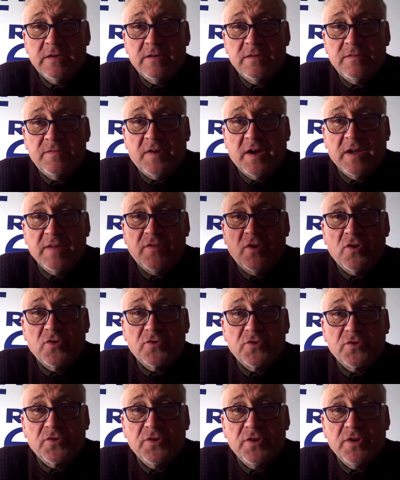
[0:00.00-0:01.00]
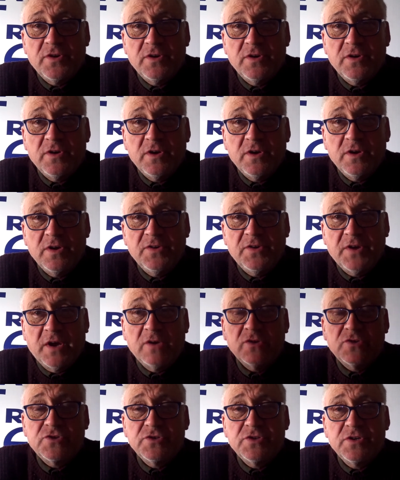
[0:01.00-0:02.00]

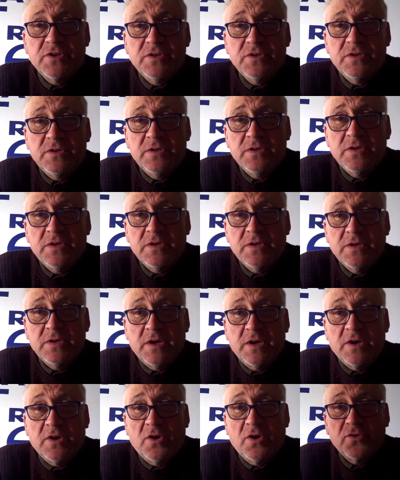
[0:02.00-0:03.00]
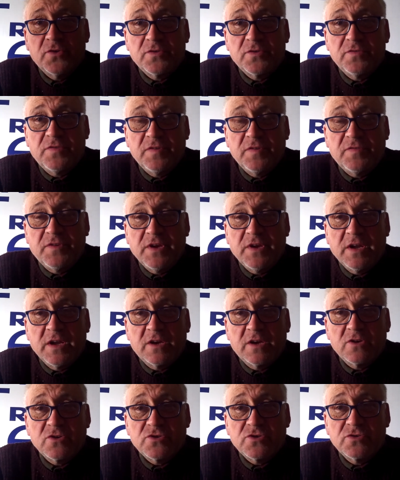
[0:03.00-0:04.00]
500,000. 150
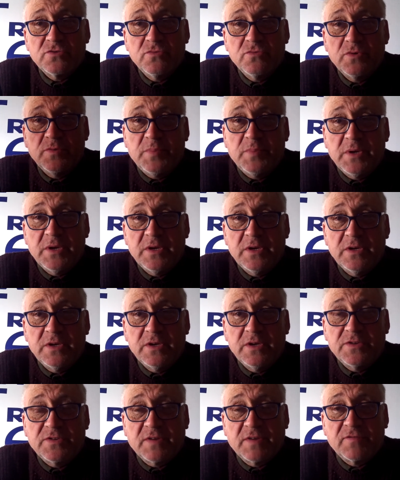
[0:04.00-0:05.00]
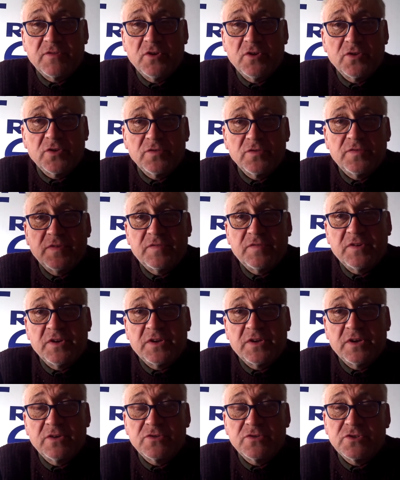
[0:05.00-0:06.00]
acres would be
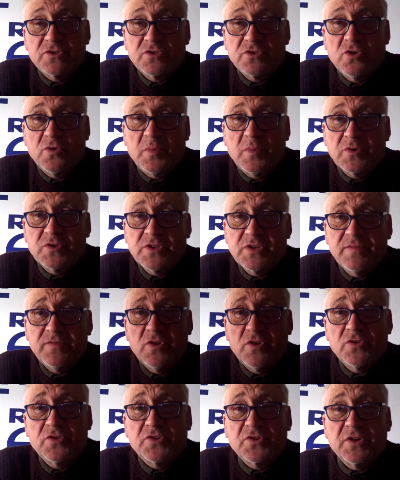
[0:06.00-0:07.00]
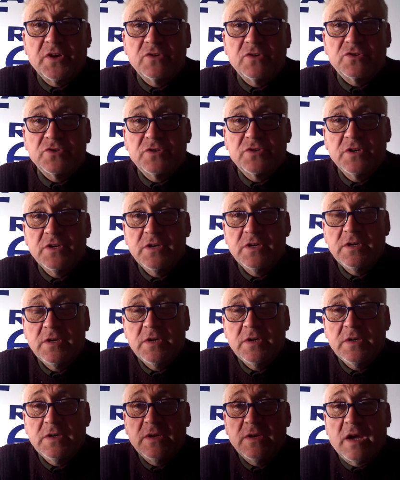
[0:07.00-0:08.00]
750,000. So about 700,000.
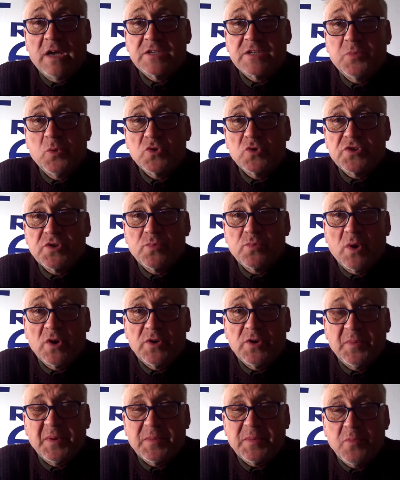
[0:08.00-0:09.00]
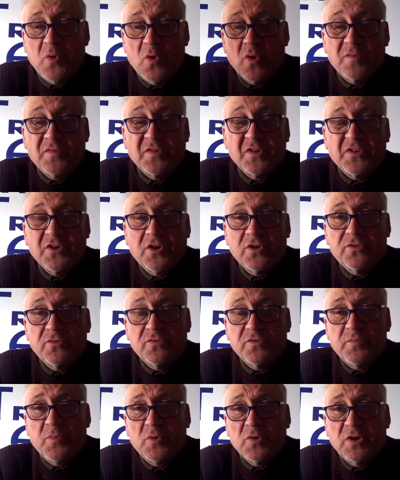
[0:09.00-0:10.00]
I suppose they'd want a bit more if they thought there
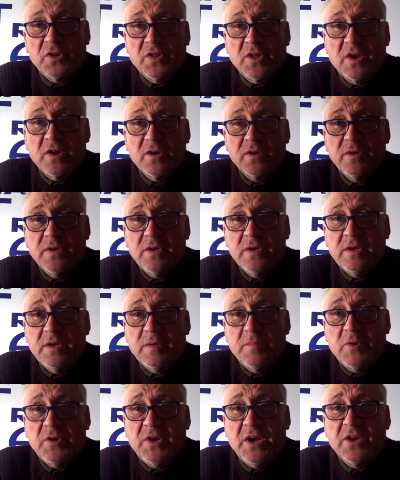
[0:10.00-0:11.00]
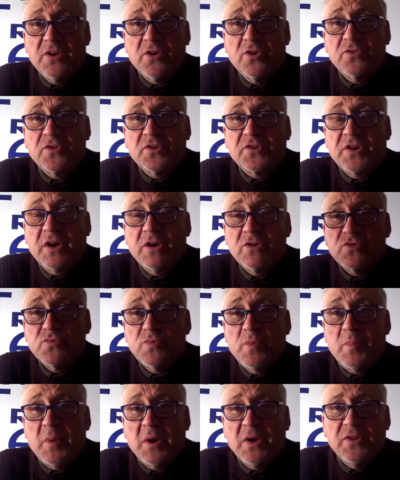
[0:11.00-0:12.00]
was money there. But 800,000
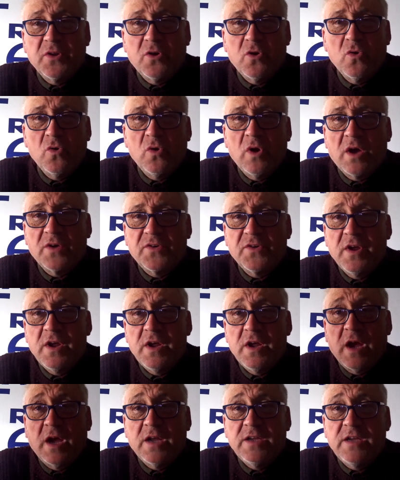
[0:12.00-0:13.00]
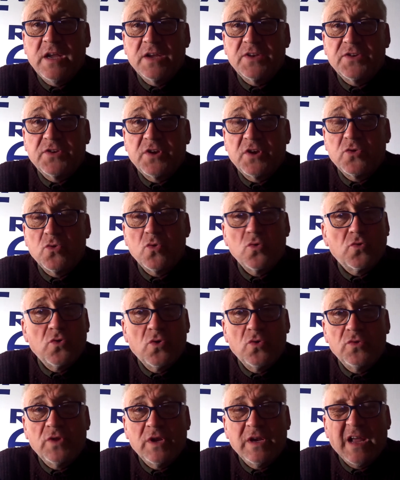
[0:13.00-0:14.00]
would buy the whole lot, and yet they don't
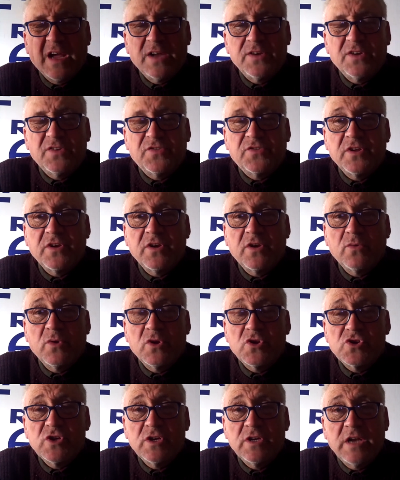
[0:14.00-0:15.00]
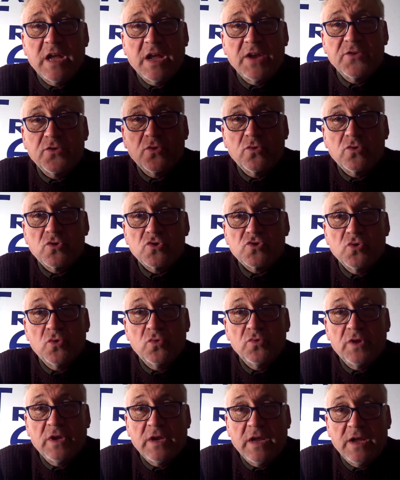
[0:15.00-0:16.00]
own the land. It's the original landowners
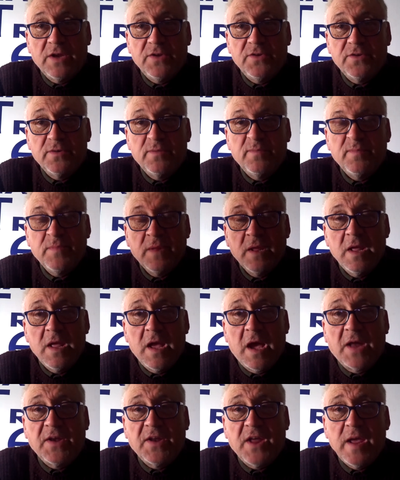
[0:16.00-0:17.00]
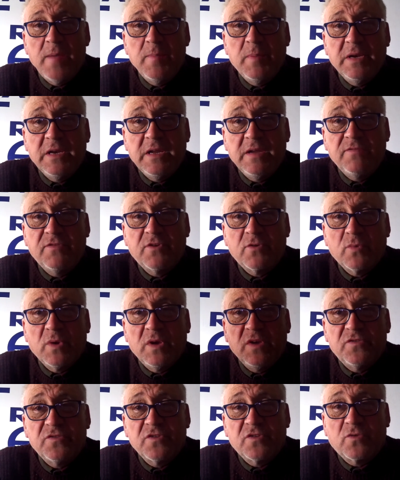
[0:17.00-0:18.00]
own the land. And I believe the
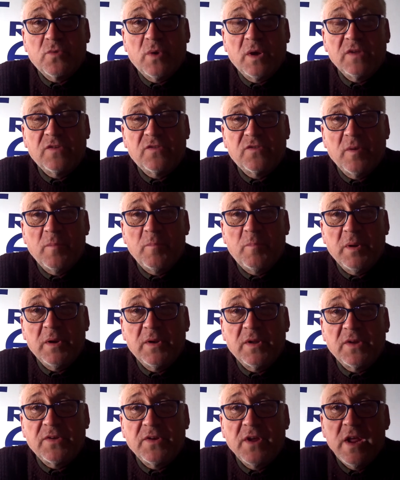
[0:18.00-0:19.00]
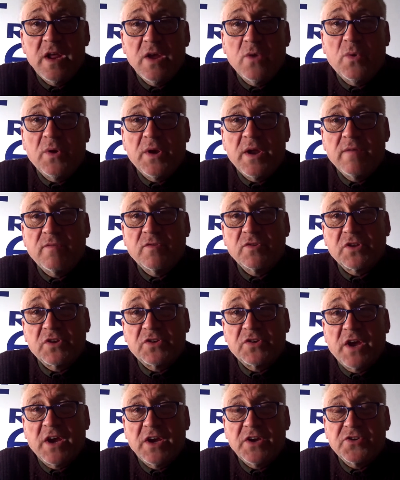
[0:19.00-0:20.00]
reason is quite simple, that whenever the
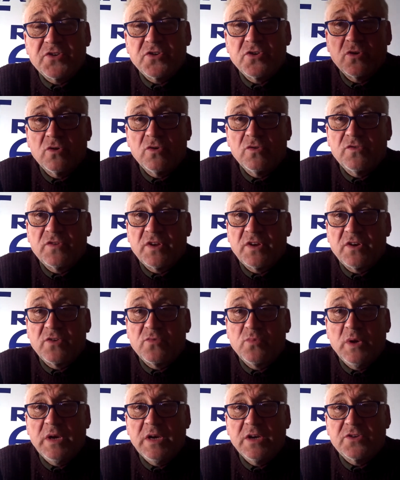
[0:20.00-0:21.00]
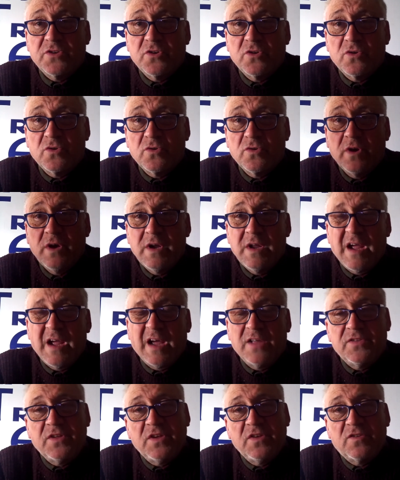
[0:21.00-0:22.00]
tide turns, and it will turn,
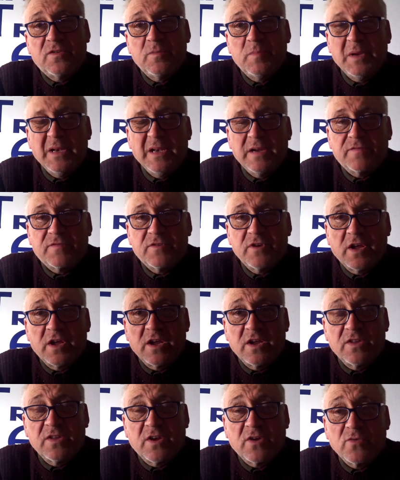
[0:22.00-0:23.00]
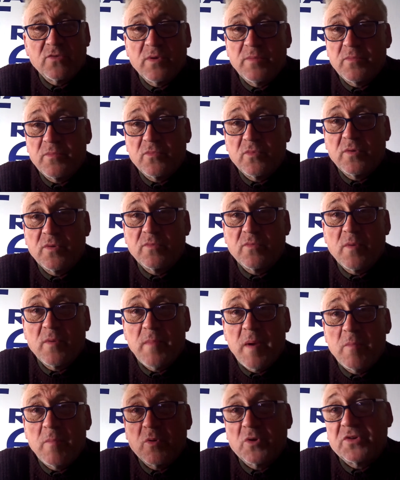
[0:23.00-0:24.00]
and these will be left lying there,
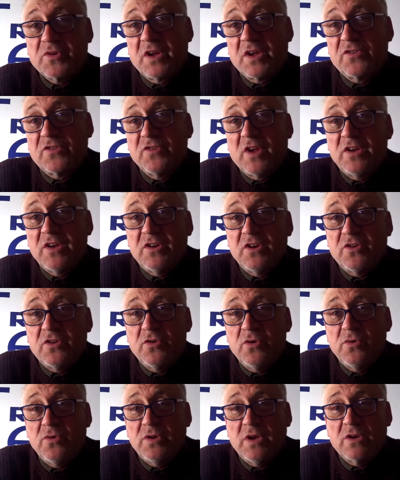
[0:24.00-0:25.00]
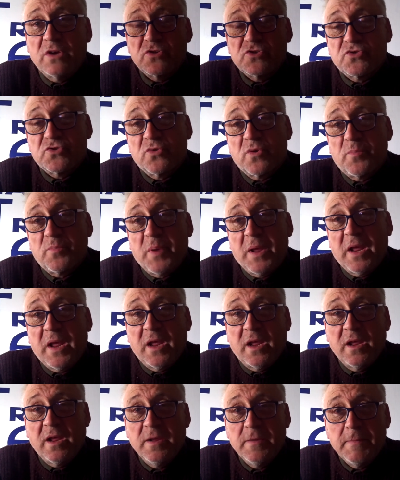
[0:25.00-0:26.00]
remember it takes 92 years to
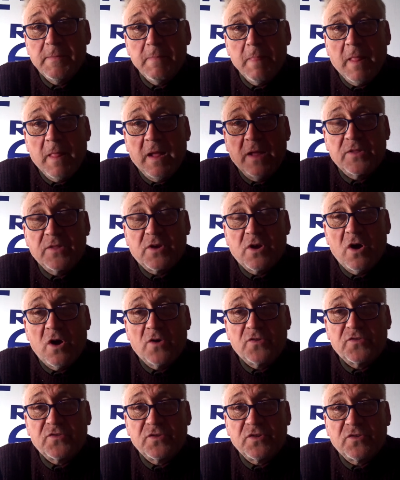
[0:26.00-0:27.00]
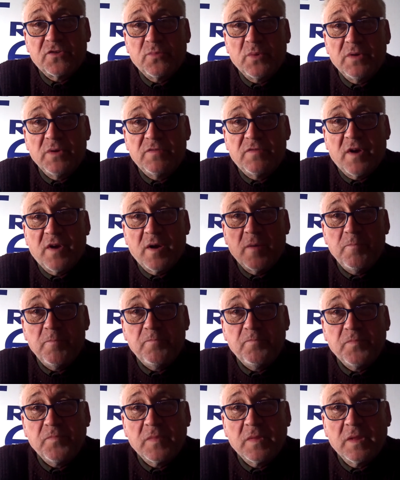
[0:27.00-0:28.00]
repay the cost of this wind farm.
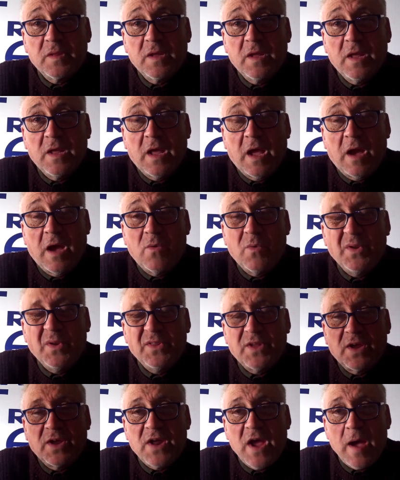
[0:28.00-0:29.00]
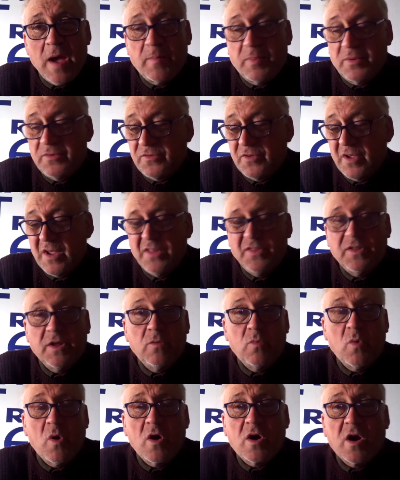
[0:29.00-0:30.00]
And when that happens, they'll
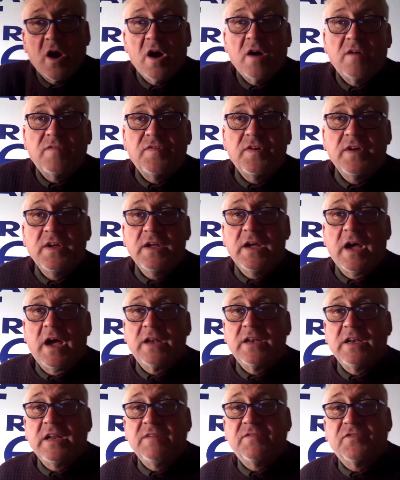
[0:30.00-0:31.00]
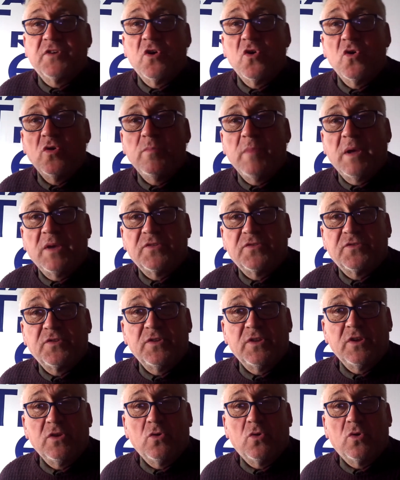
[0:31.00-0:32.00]
walk off and leave the whole mess to
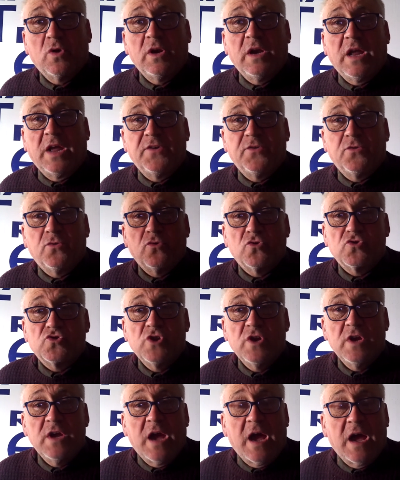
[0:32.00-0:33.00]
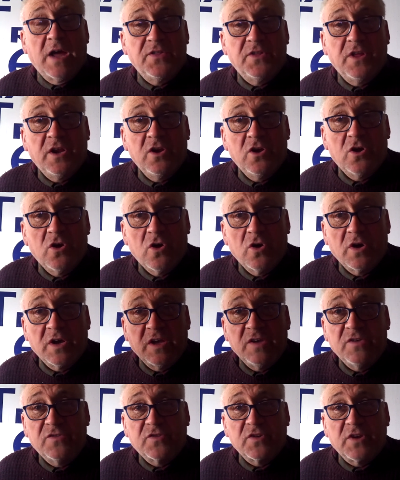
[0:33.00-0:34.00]
the local landowners. And the law
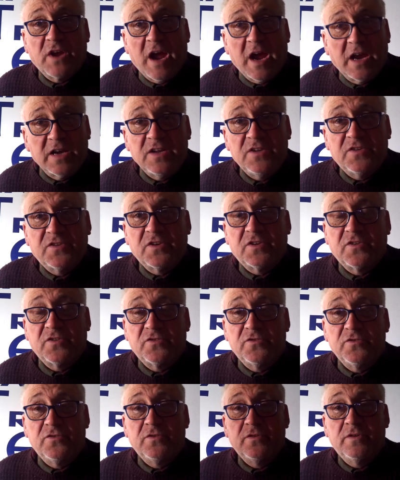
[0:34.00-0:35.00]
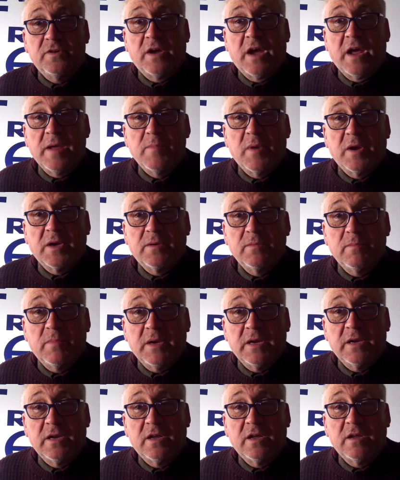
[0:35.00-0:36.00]
is that any citizen, I mightn't
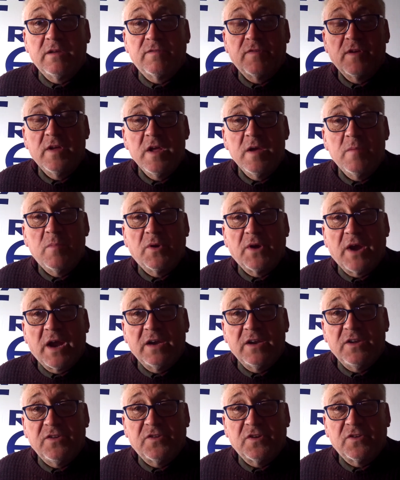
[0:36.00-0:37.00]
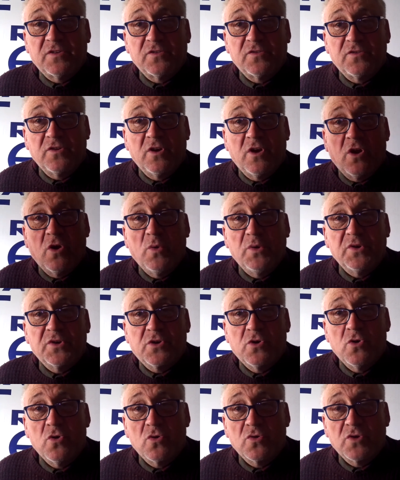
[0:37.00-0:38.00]
be alive, but any citizen can go into
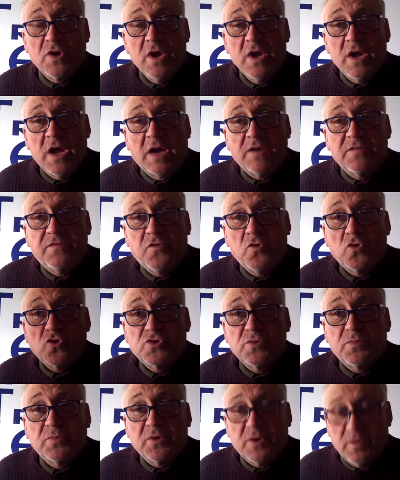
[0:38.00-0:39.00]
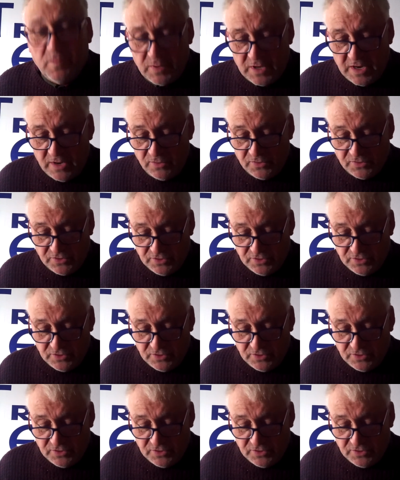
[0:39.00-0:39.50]
court and force them to comply with the